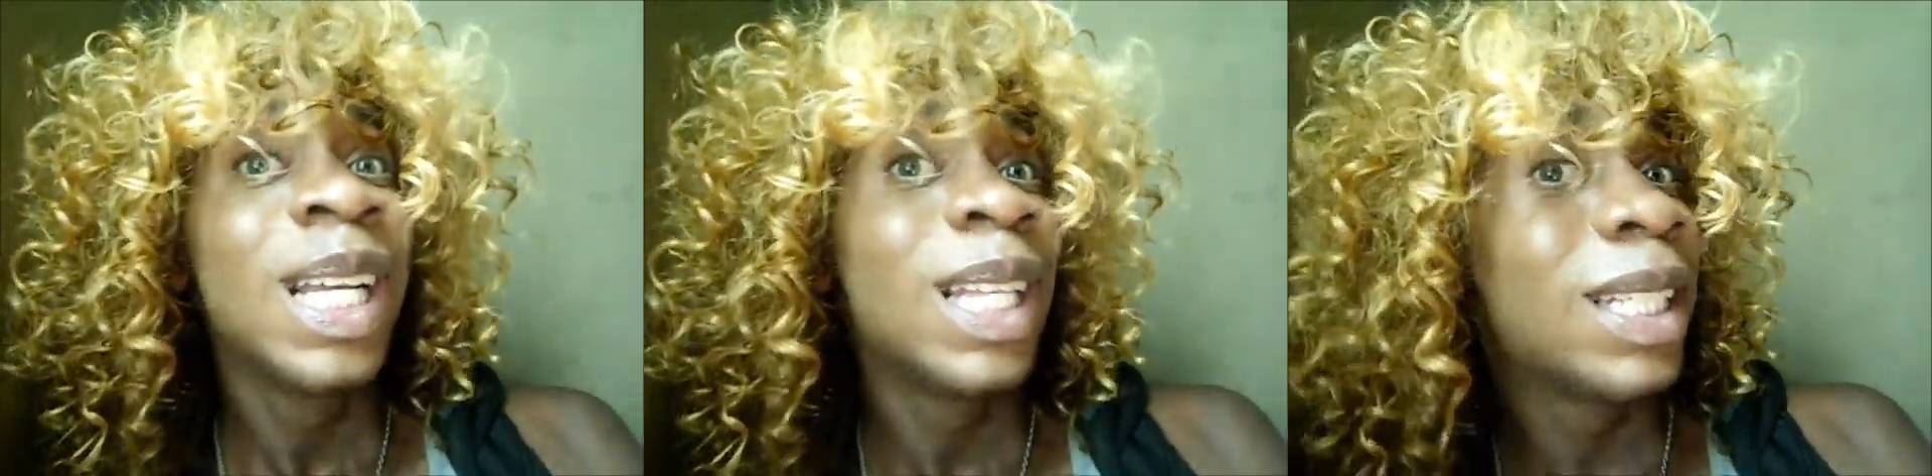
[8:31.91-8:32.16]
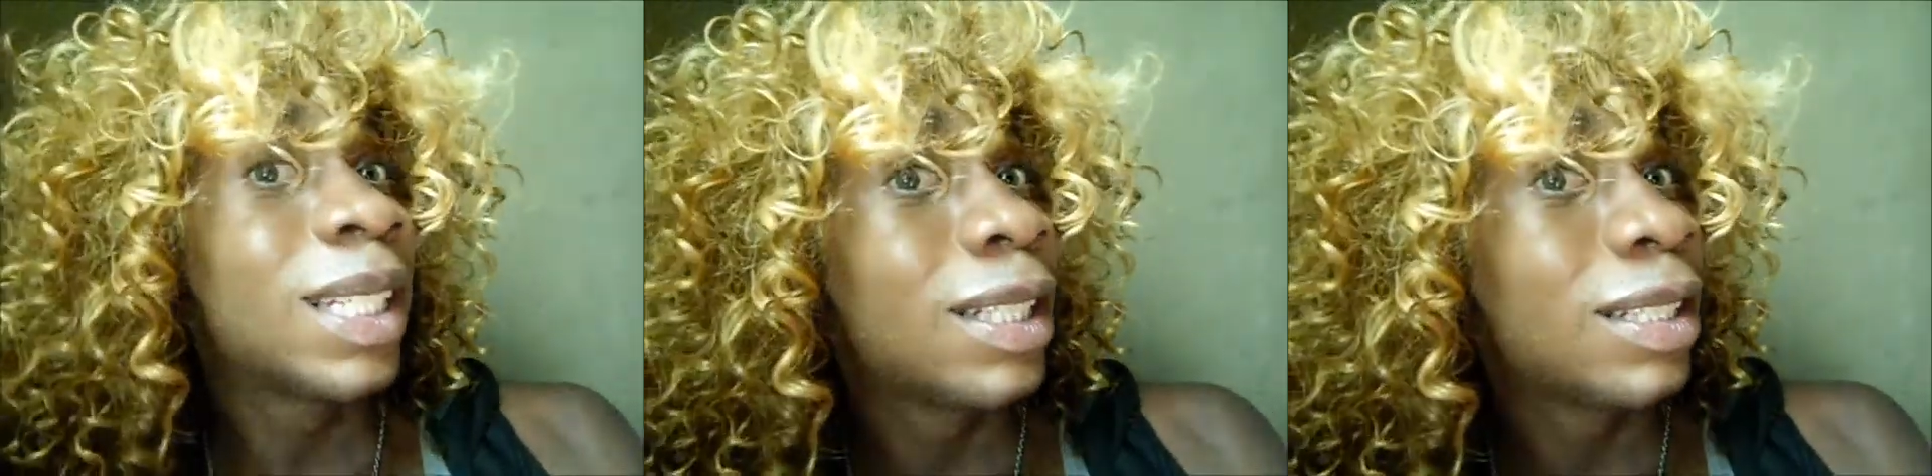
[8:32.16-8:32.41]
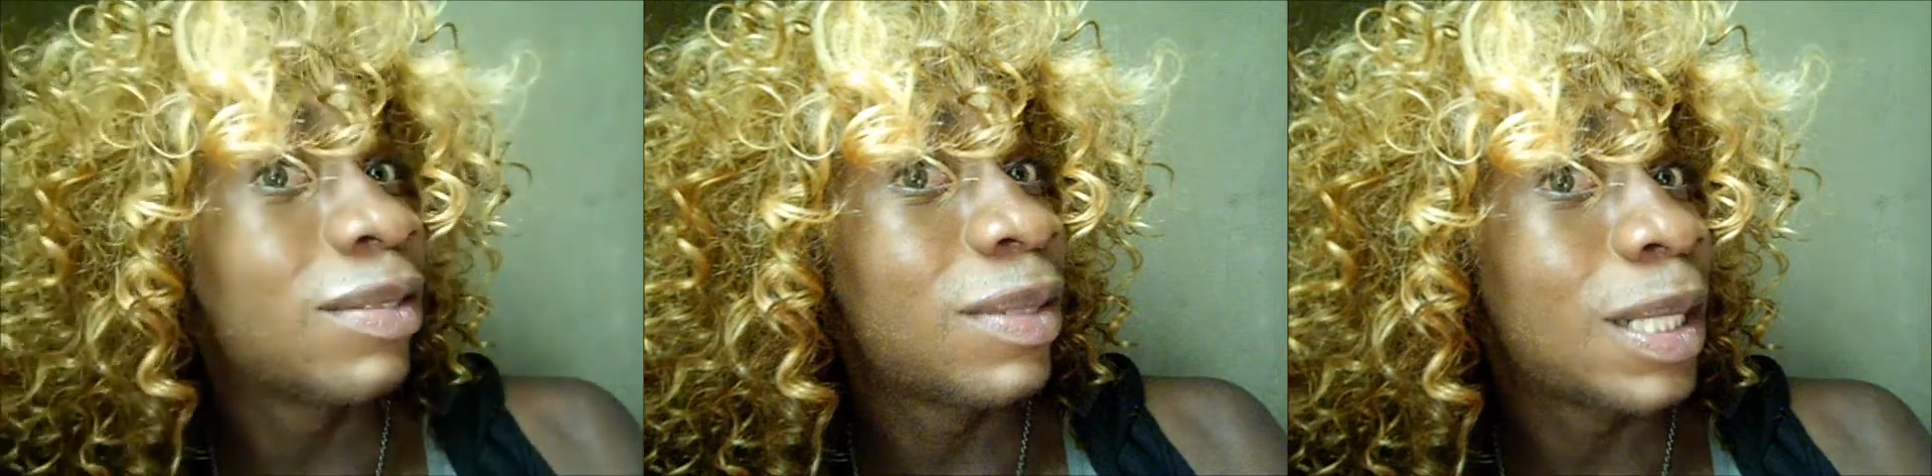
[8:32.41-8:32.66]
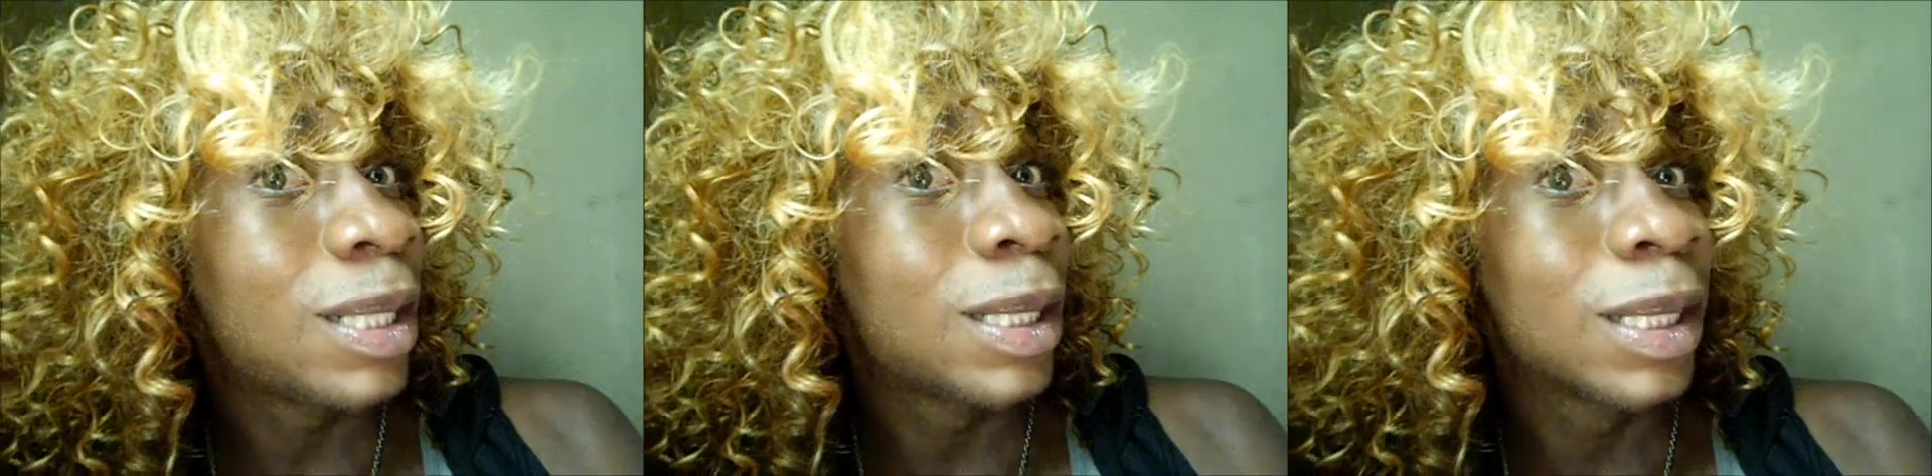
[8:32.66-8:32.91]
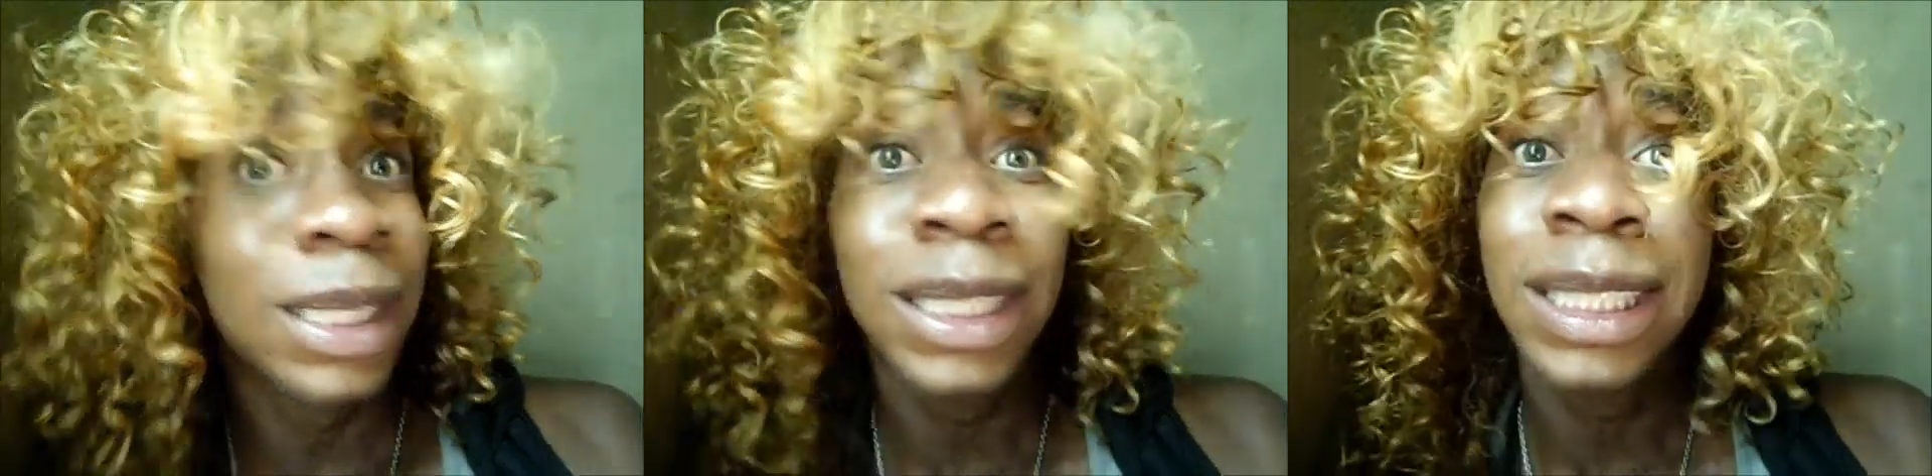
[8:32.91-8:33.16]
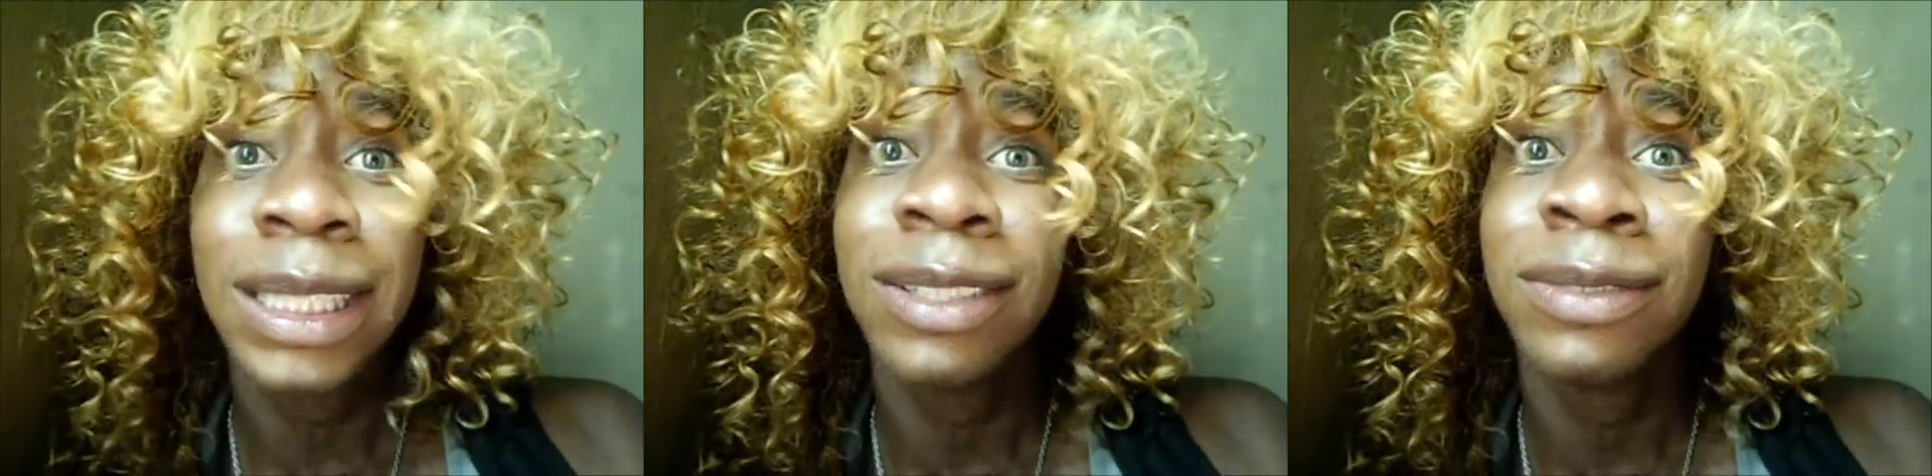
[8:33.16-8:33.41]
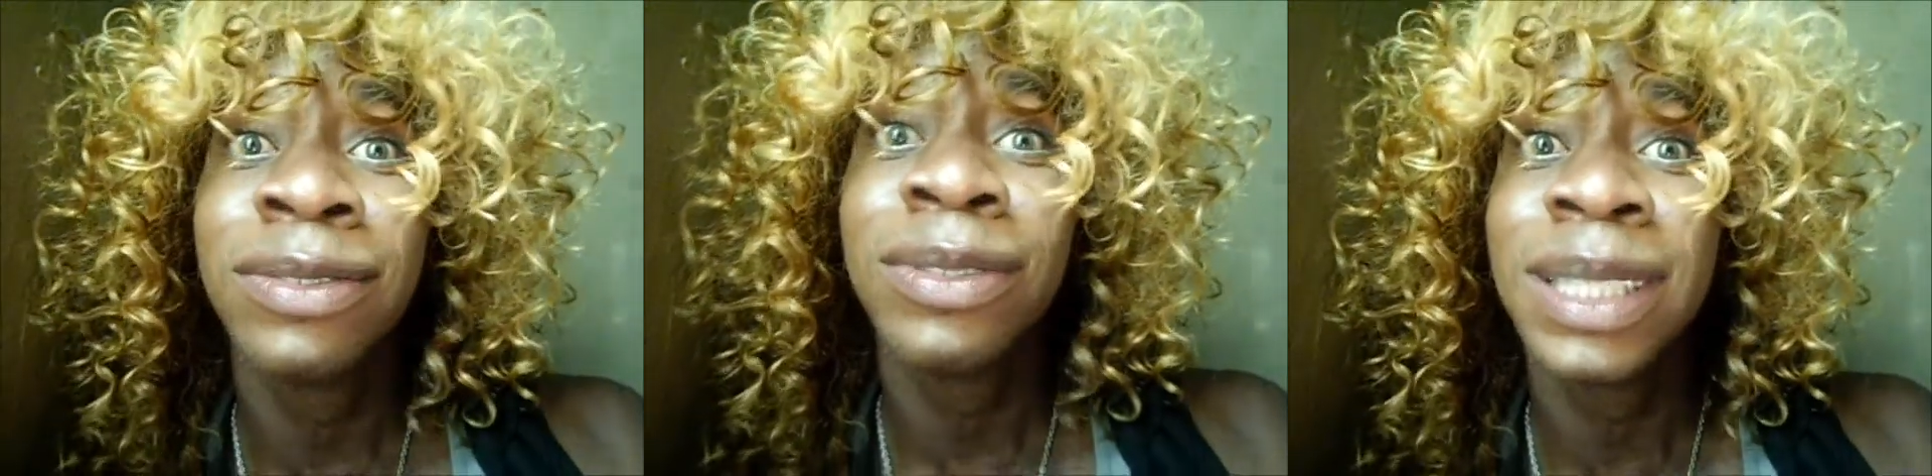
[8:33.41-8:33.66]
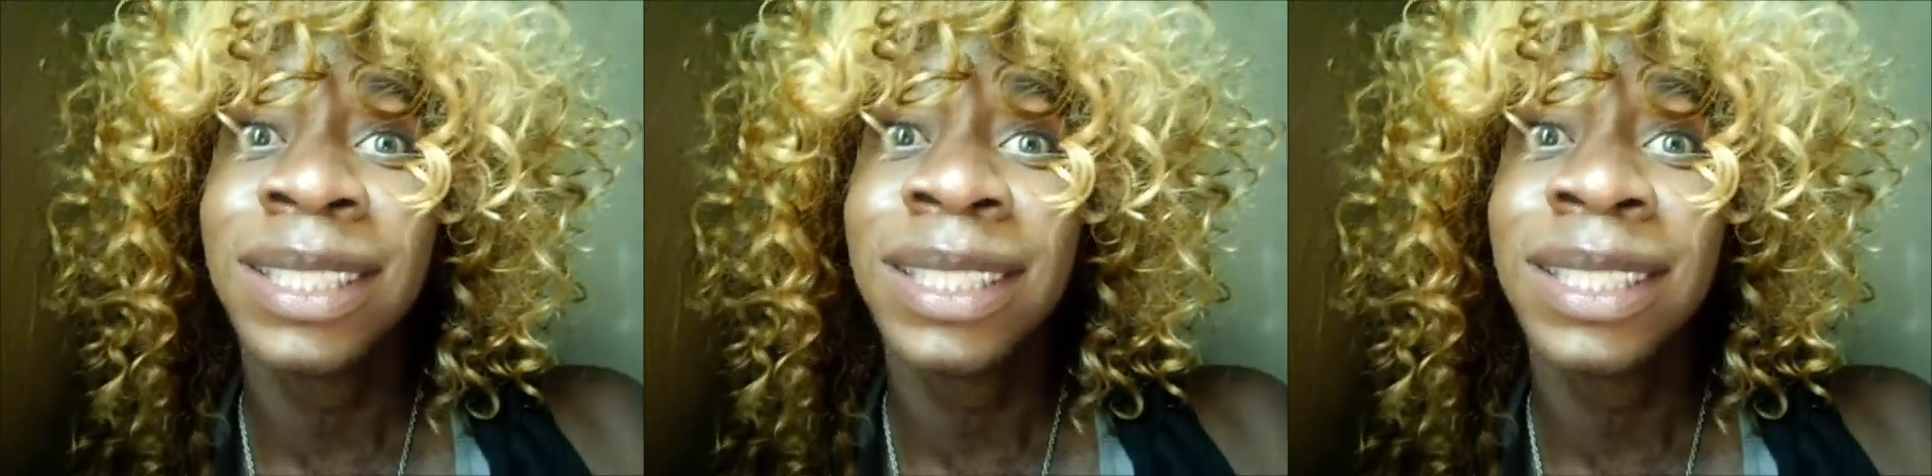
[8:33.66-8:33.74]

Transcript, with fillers: Look at this vlog. Look at the free